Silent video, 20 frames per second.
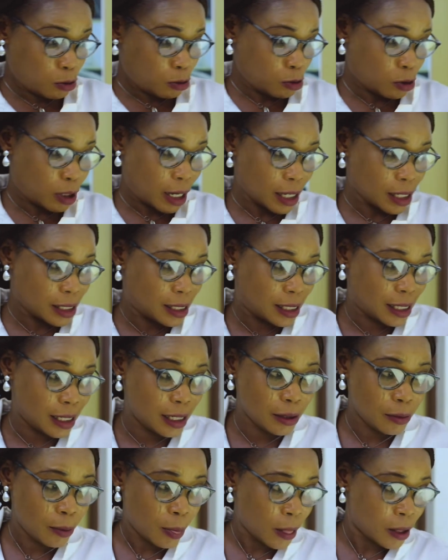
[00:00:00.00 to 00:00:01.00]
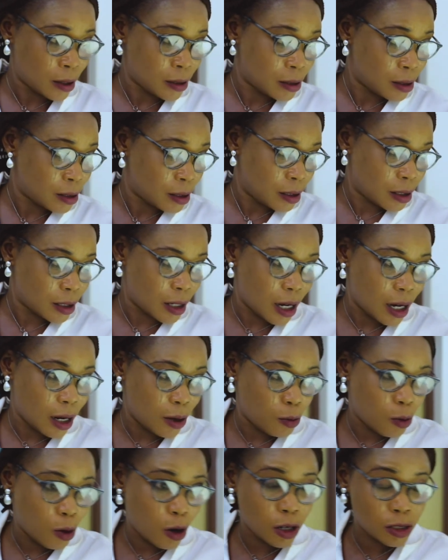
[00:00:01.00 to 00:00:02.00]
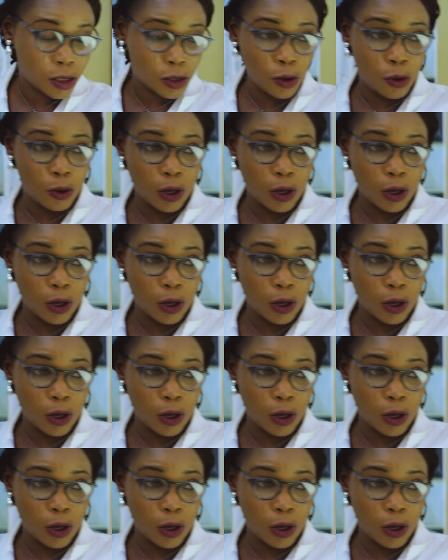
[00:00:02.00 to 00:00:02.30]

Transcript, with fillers: You can see works